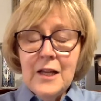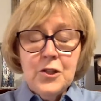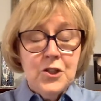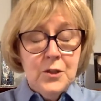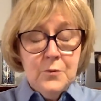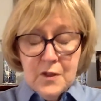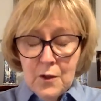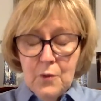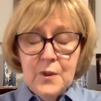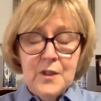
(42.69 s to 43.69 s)
she was
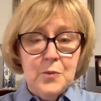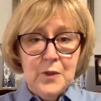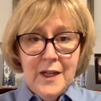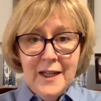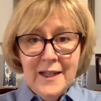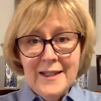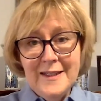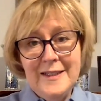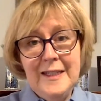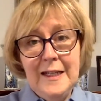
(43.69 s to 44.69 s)
always praying and
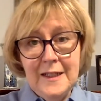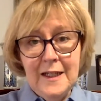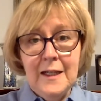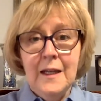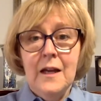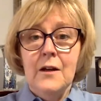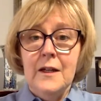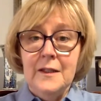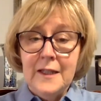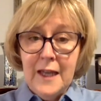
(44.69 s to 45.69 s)
standing
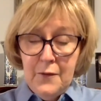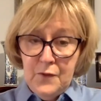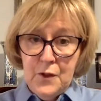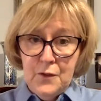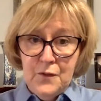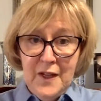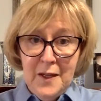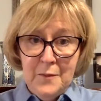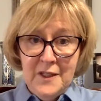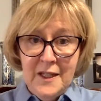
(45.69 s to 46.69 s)
in the gap for her
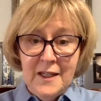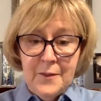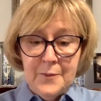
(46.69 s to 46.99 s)
family.